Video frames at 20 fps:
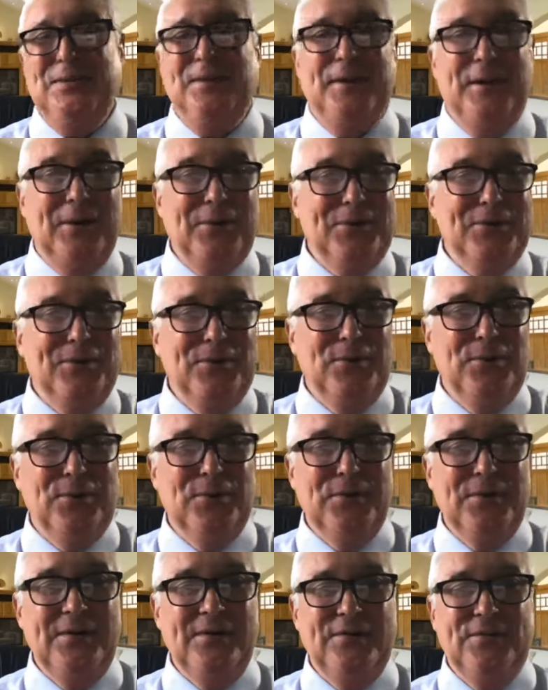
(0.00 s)
with local
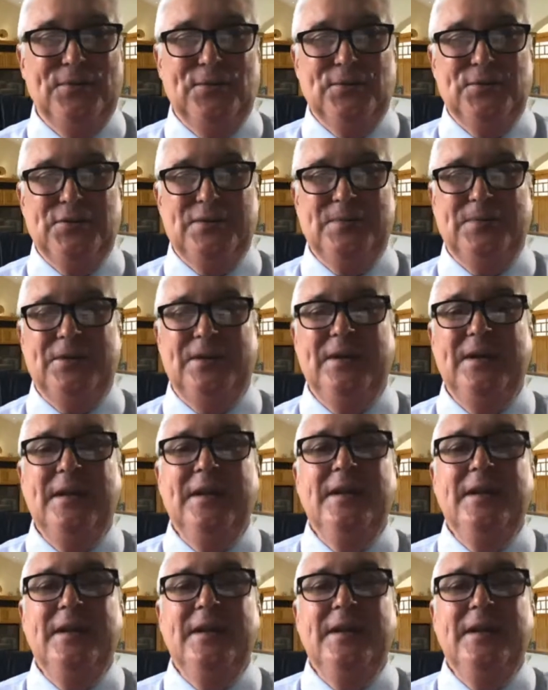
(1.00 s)
law enforcement